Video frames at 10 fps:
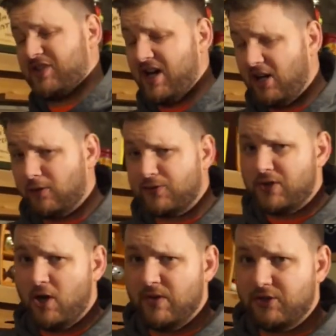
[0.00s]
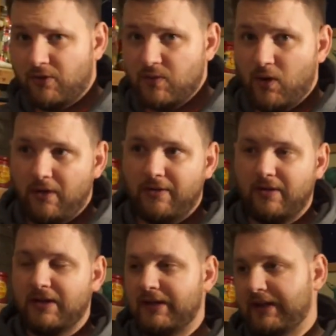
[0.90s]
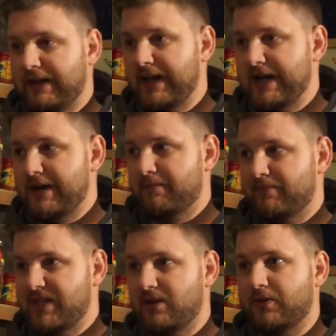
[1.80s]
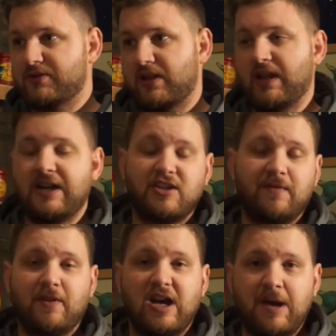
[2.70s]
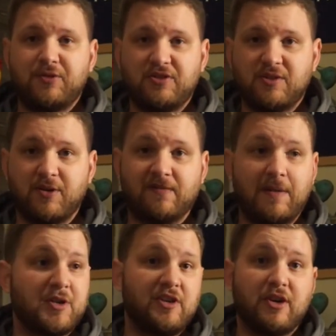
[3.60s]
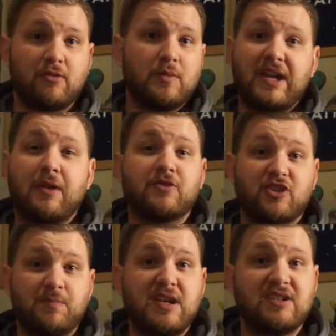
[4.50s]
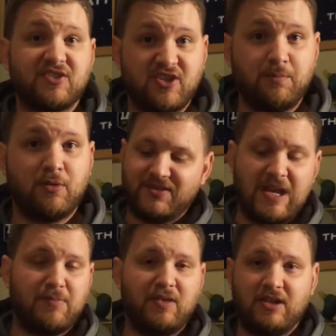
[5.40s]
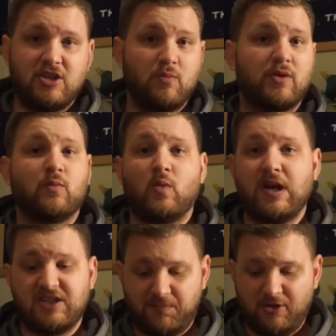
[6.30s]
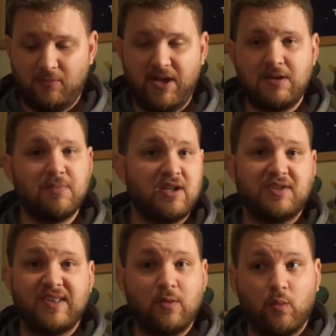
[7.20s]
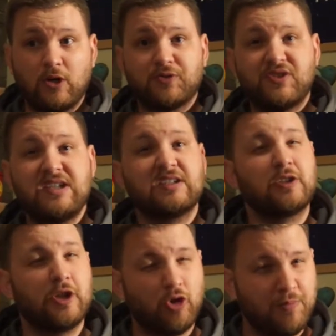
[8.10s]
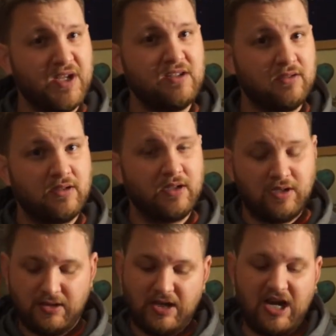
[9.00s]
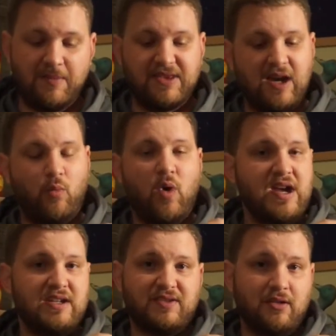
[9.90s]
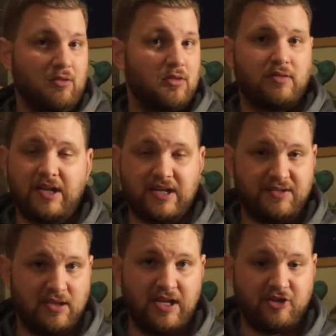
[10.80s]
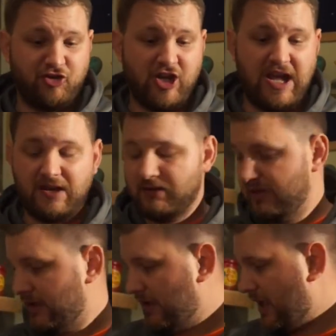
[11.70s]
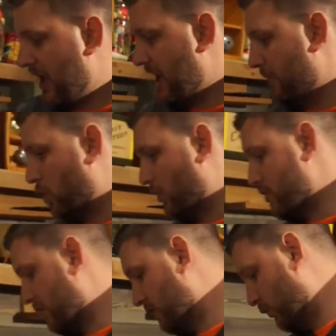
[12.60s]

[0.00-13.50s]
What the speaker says: colors go in dirty water, there's a lot of different options, but if I'm going to narrow it down and just make it simple, same thing. You want white spinnerbait because they will see a little bit, and that white is going to look, like I said, like a shad. Or you're going to